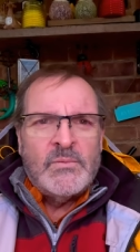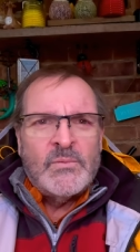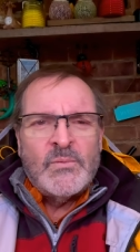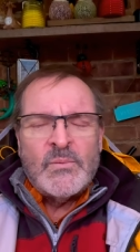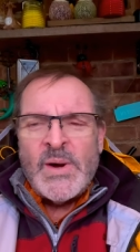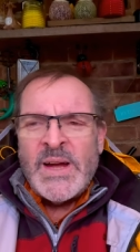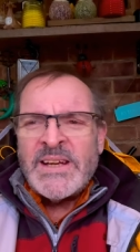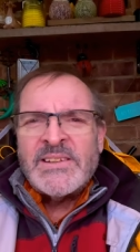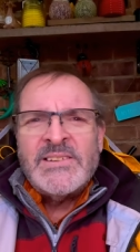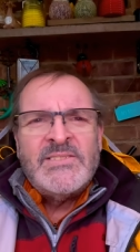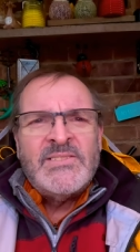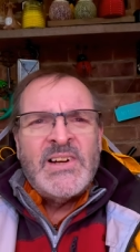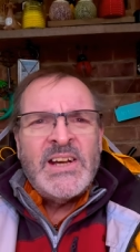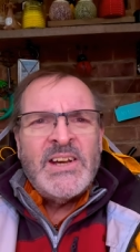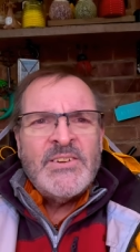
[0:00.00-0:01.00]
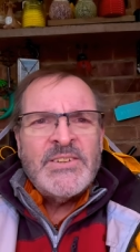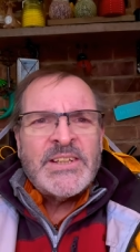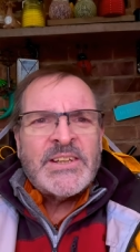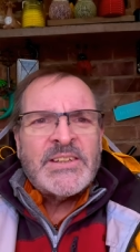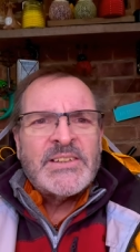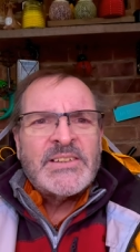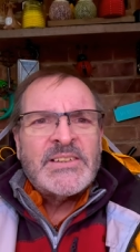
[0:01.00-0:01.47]
Well, hello there.
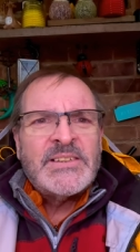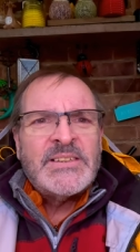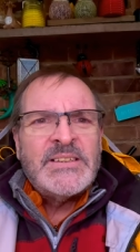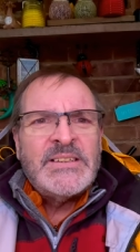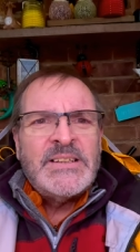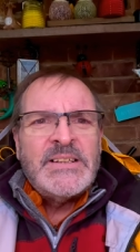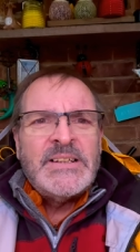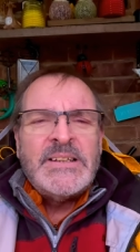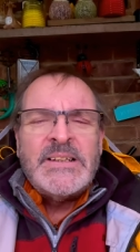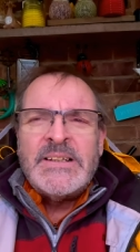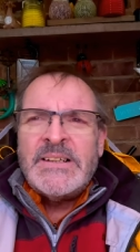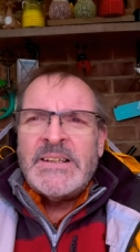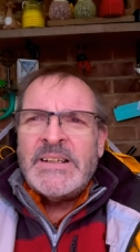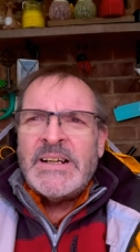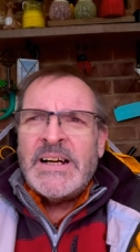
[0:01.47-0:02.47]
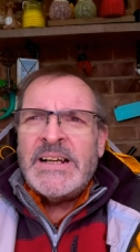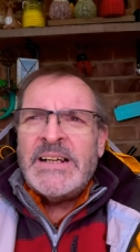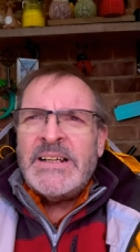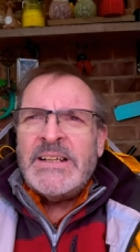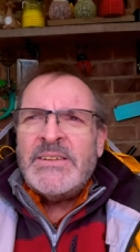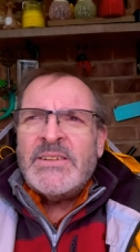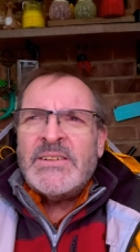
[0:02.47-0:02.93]

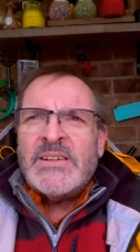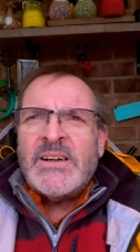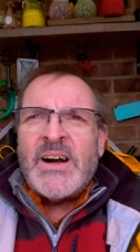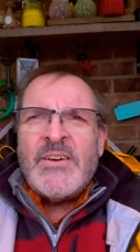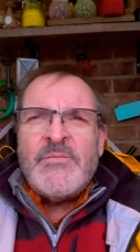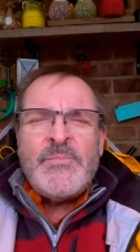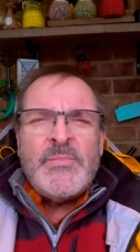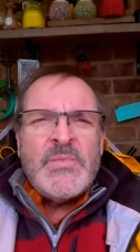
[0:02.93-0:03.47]
Uh, I've